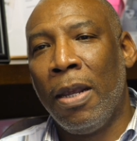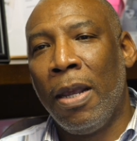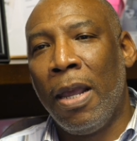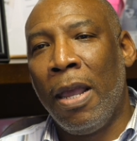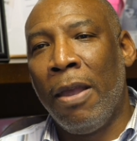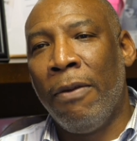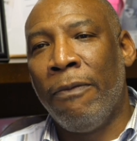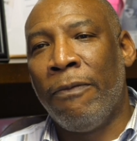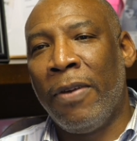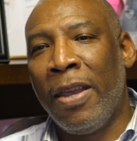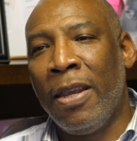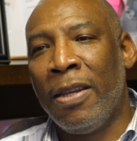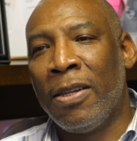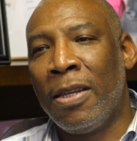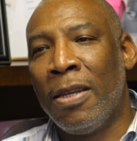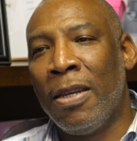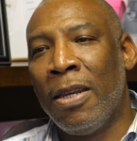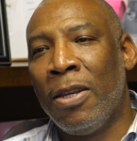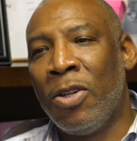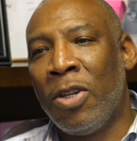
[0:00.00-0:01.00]
and
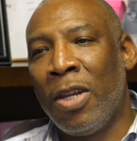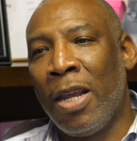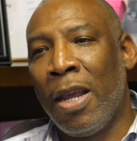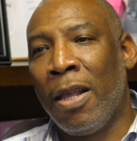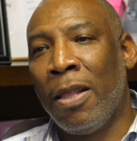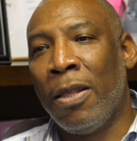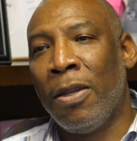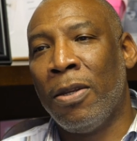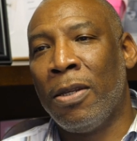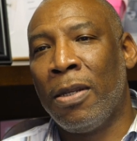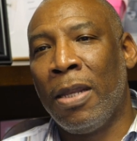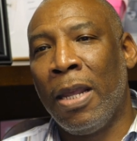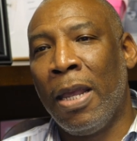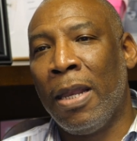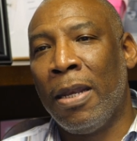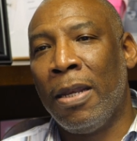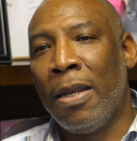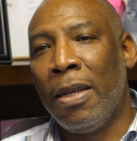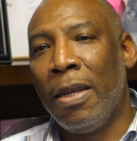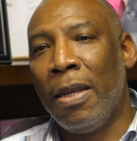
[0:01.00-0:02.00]
facing the challenge
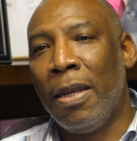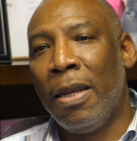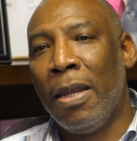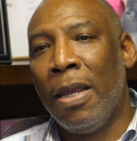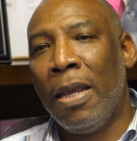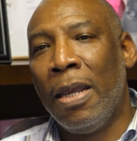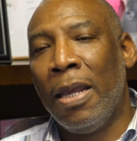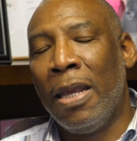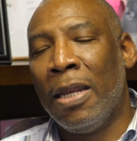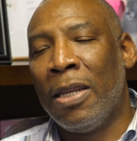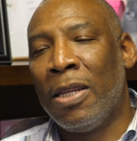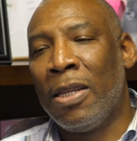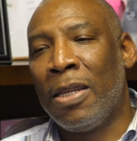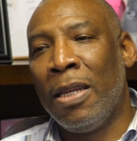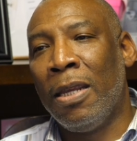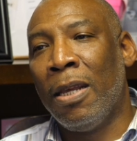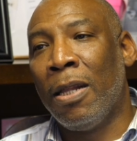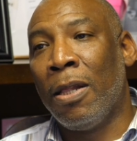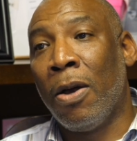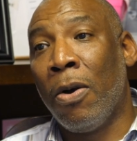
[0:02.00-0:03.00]
that is
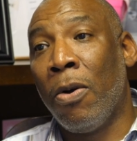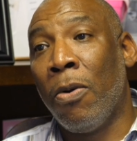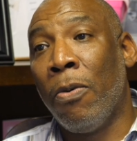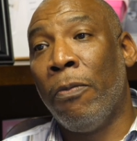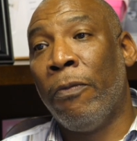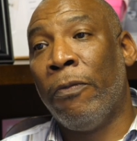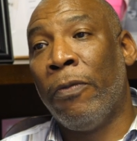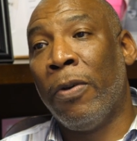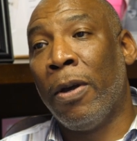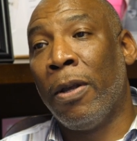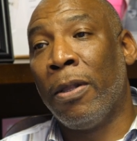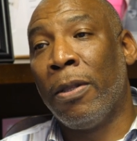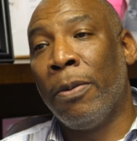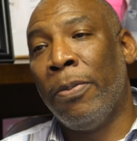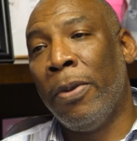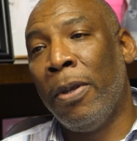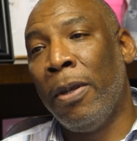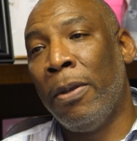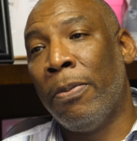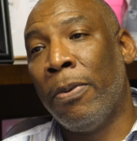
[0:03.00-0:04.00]
still hope for other
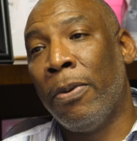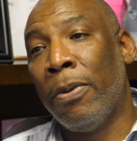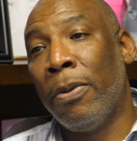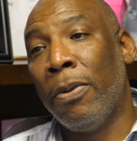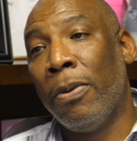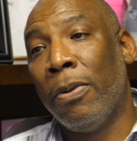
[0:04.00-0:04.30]
people,